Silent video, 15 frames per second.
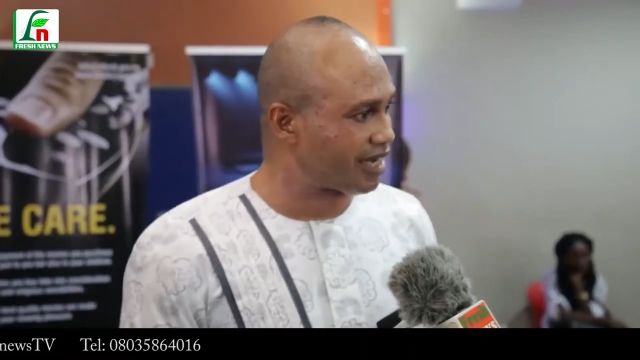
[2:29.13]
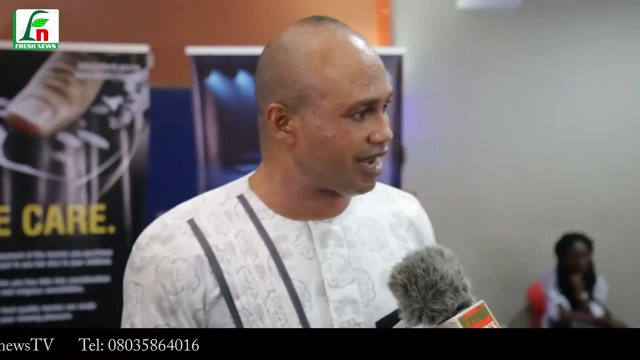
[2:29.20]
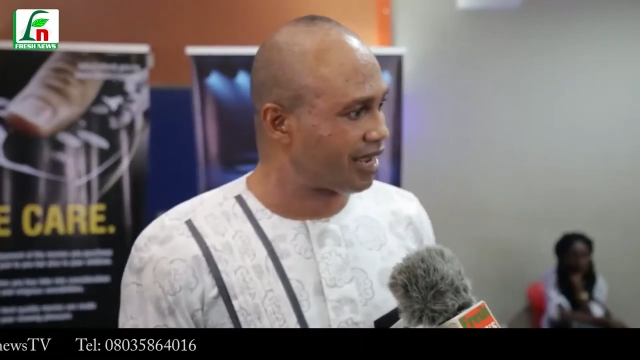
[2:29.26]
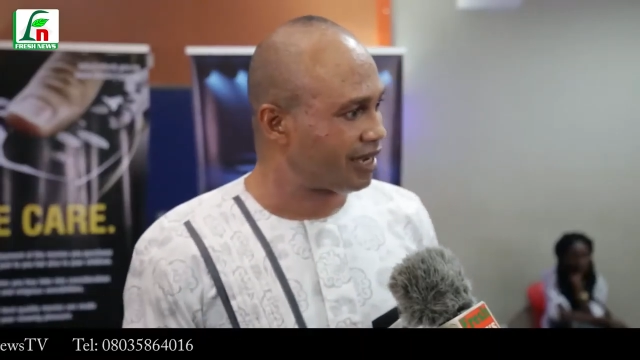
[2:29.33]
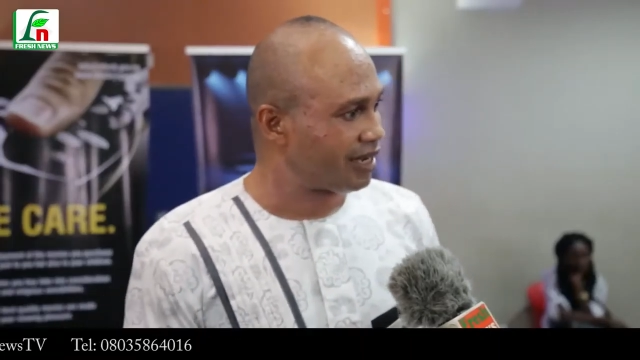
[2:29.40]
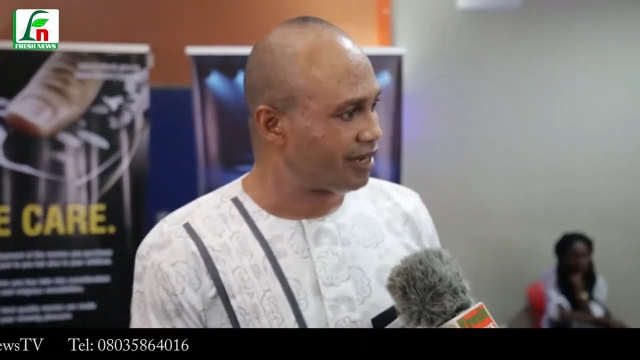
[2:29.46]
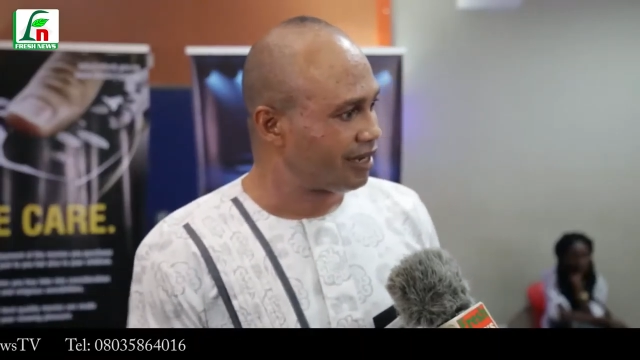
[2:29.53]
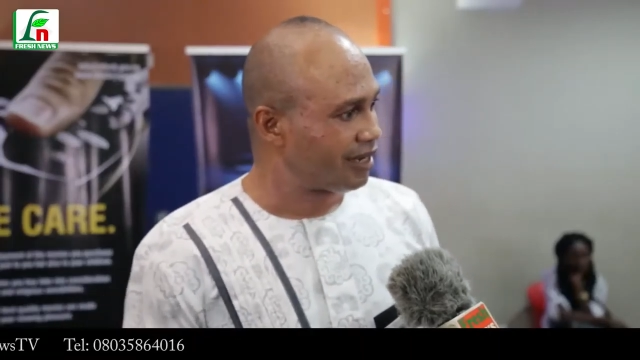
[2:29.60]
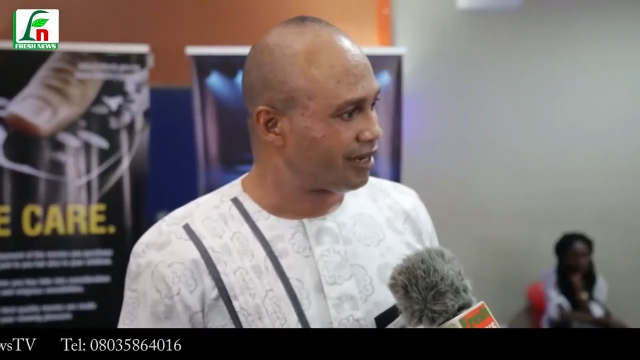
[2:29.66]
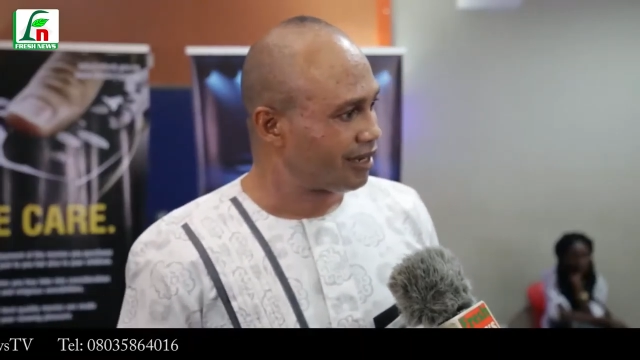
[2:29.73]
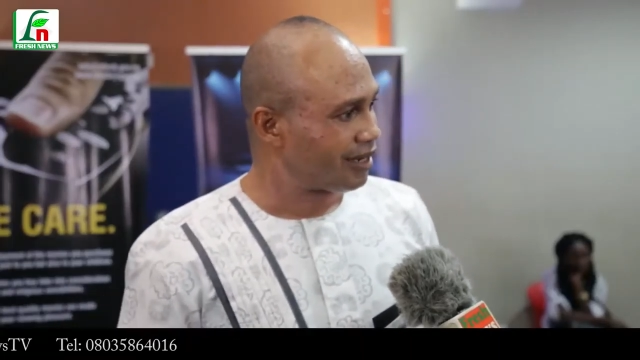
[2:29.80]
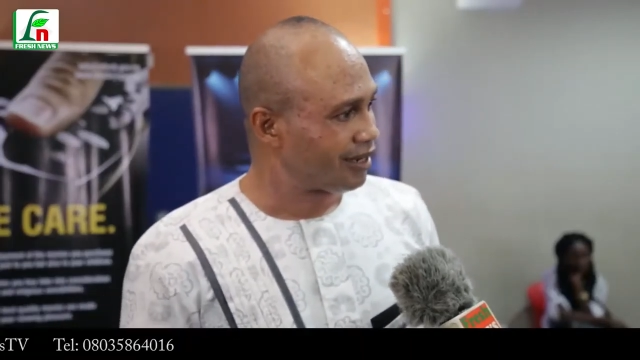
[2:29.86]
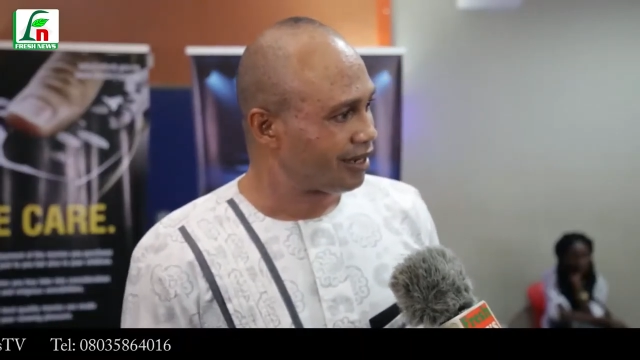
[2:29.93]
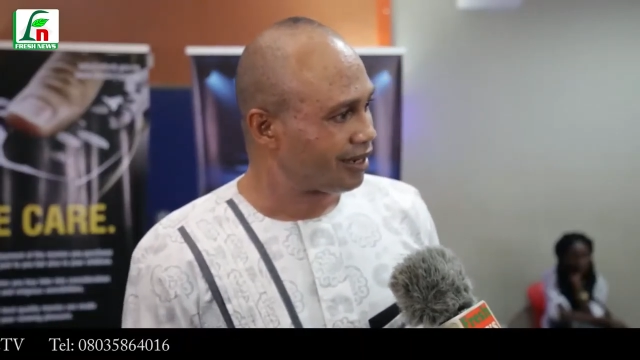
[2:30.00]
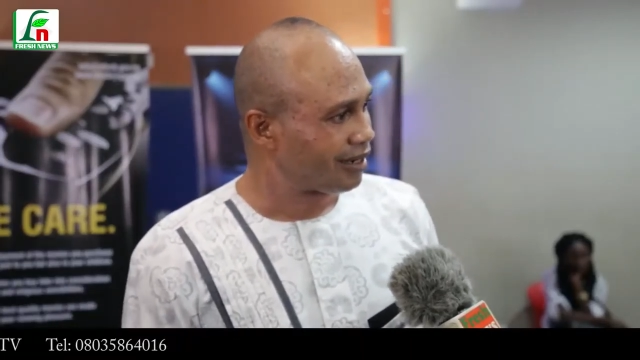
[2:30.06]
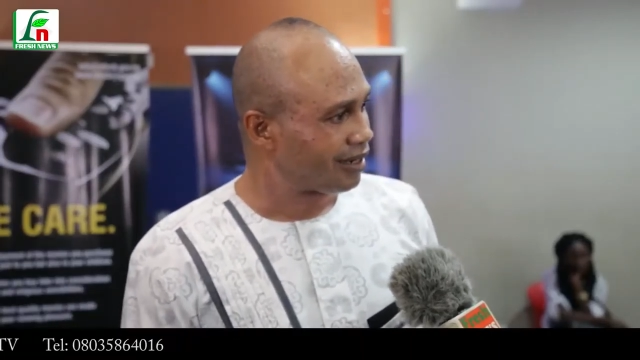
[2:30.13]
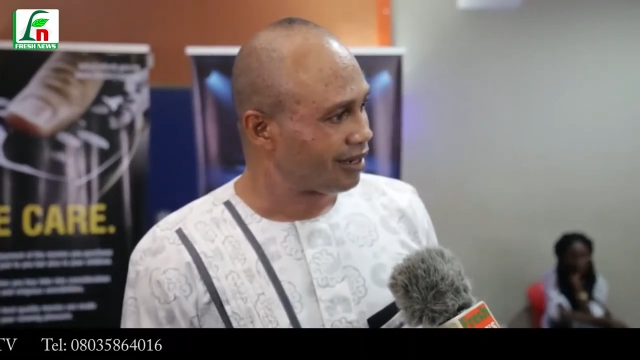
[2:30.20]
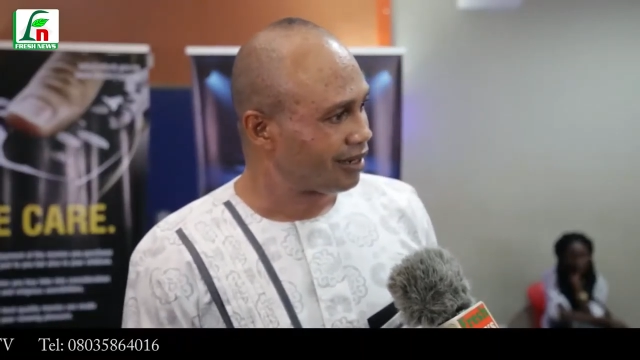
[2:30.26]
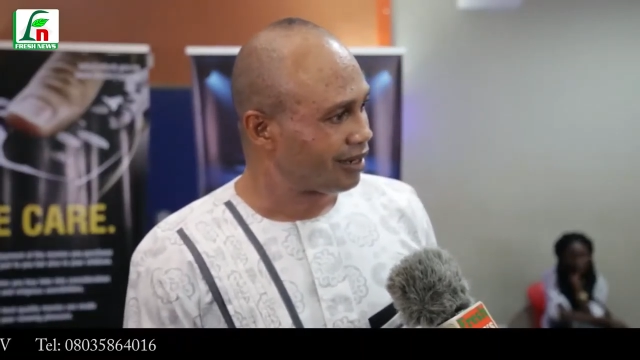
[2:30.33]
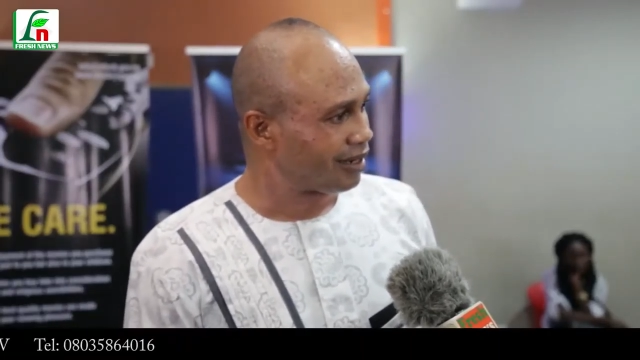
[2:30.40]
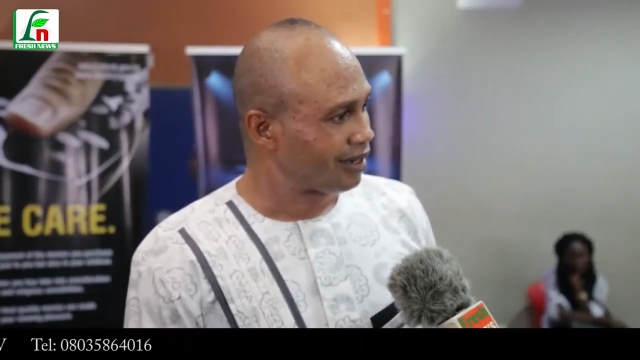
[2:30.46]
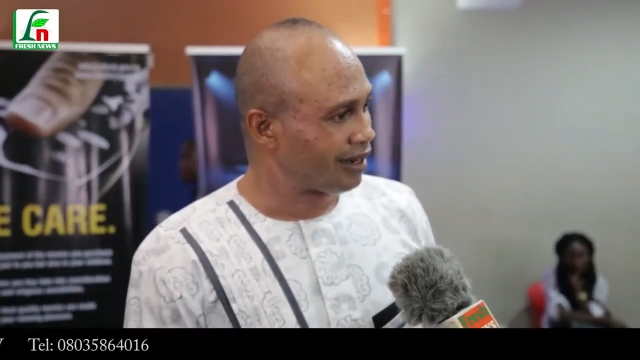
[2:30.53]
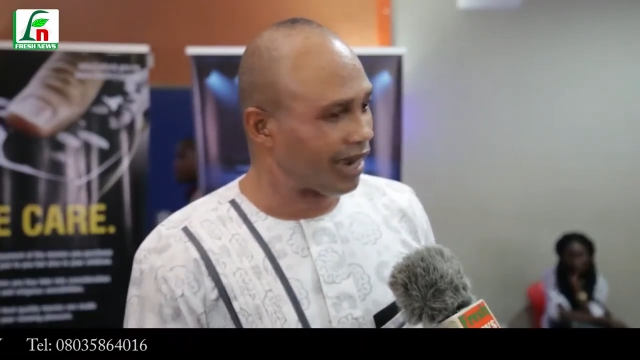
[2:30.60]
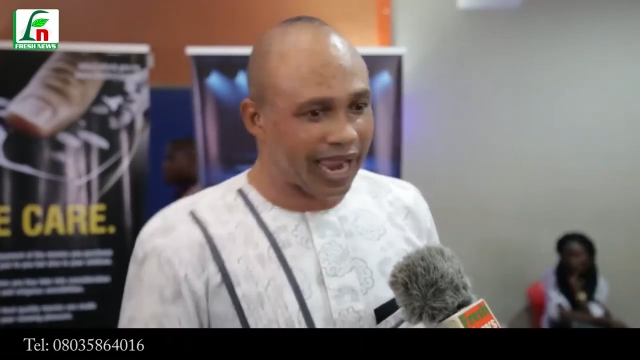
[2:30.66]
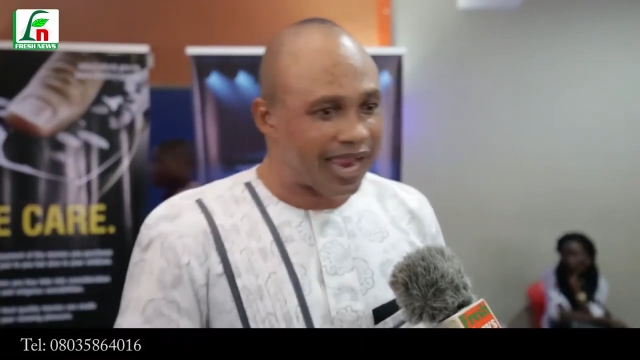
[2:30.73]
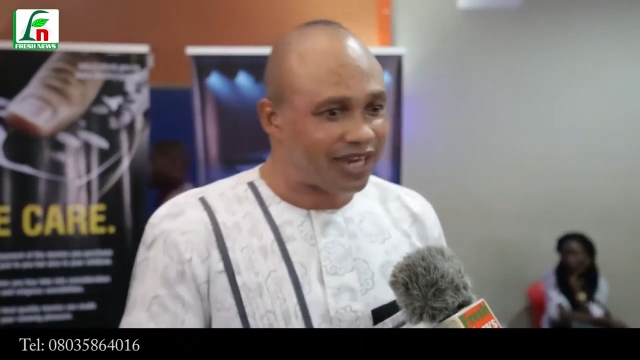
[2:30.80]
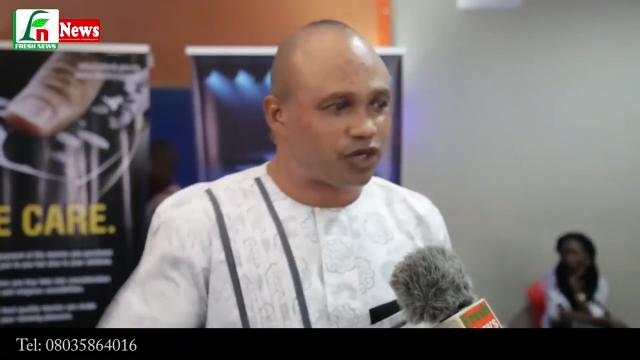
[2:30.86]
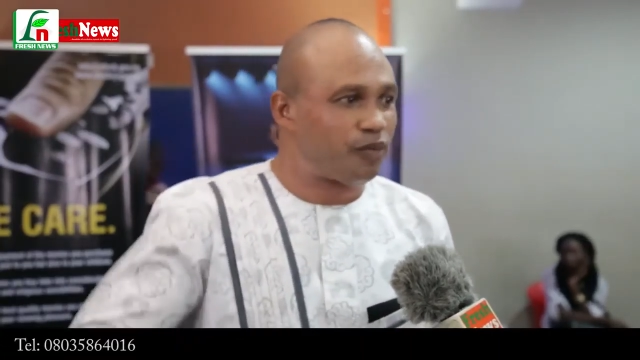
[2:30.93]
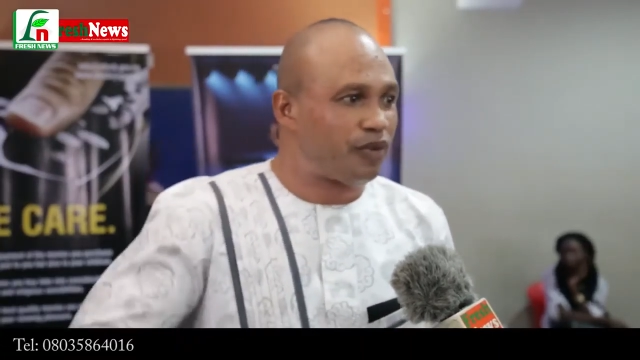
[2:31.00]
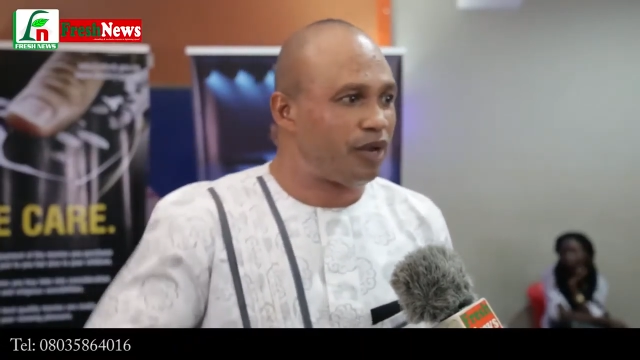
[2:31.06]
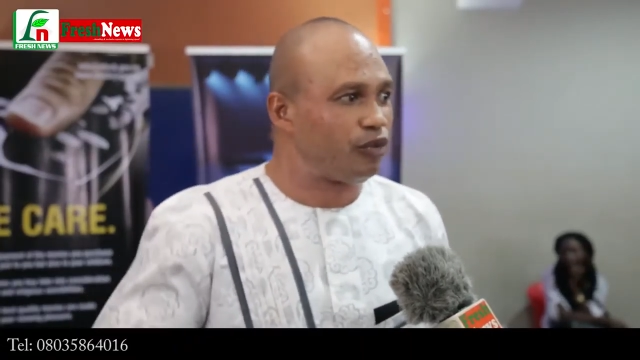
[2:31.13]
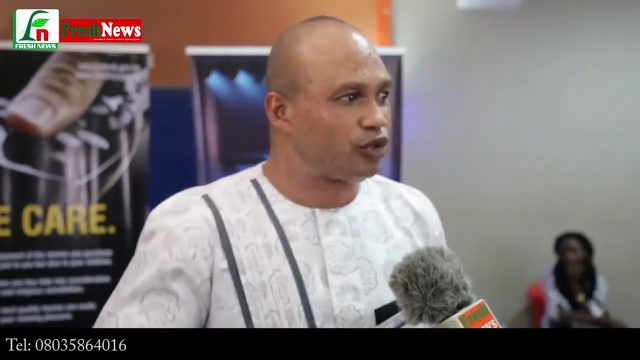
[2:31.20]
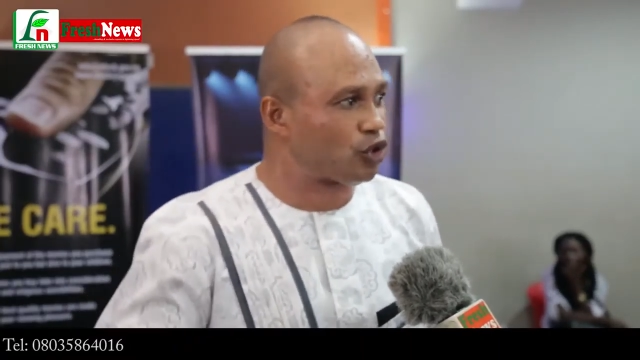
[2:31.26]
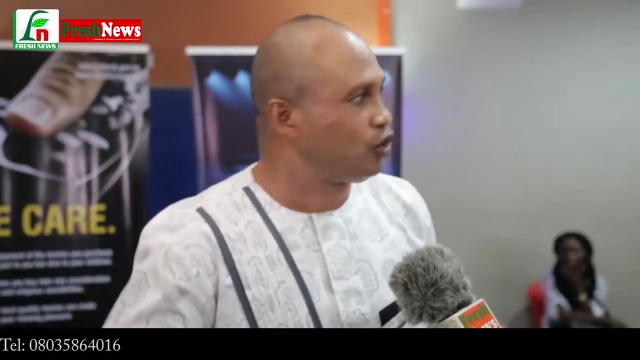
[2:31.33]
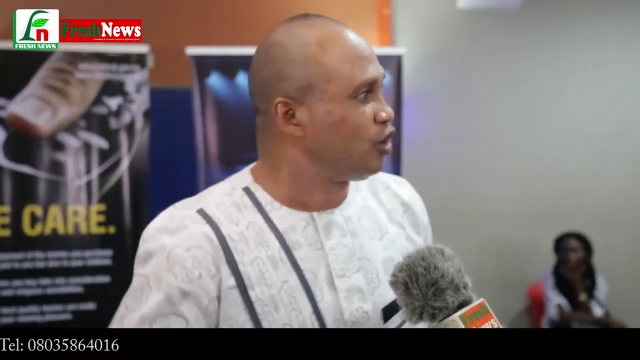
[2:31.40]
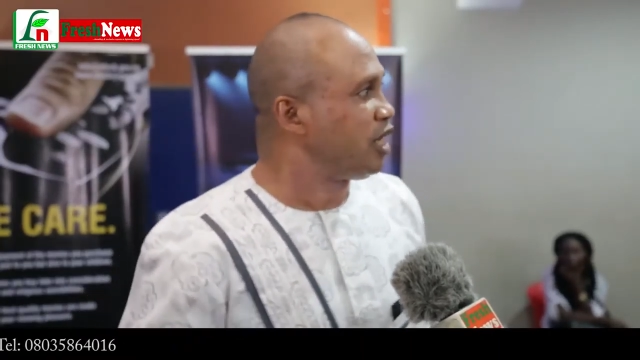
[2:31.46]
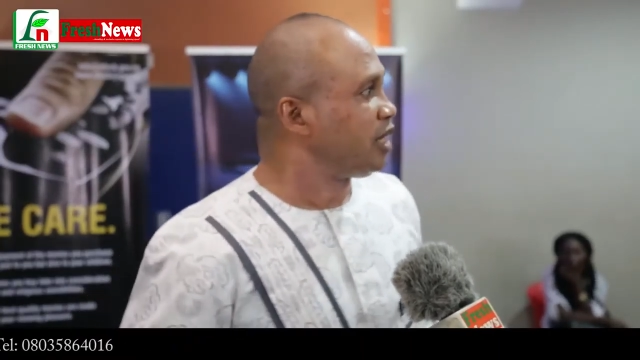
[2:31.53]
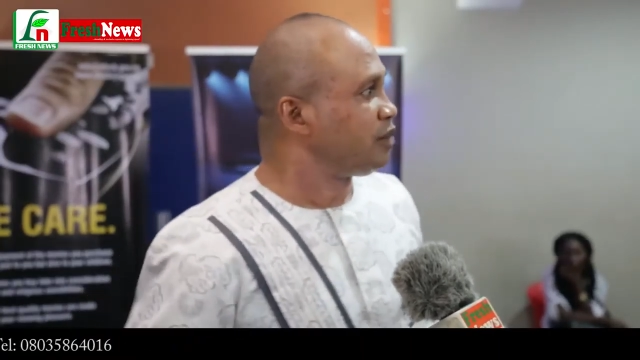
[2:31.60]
here. I should be able to.